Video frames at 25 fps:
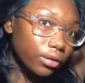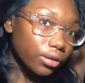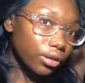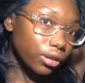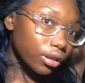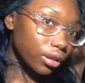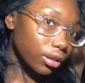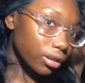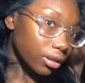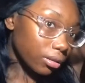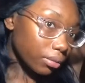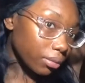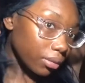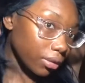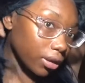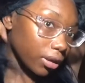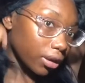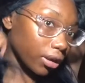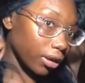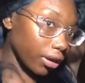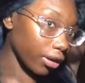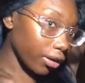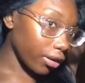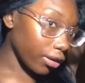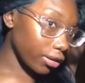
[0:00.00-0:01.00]
Just
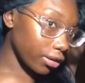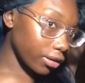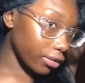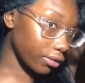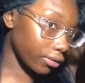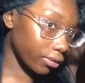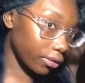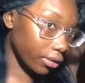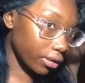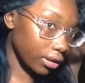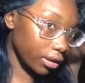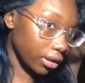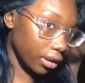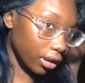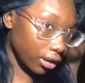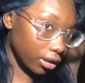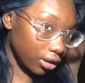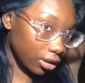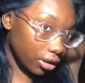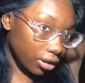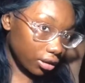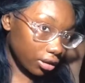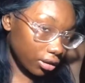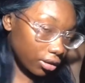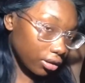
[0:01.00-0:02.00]
putting her into 4
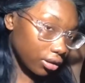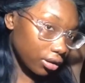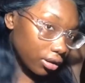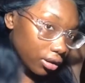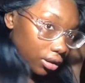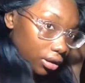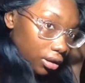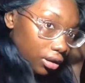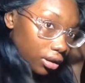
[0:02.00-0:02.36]
sections.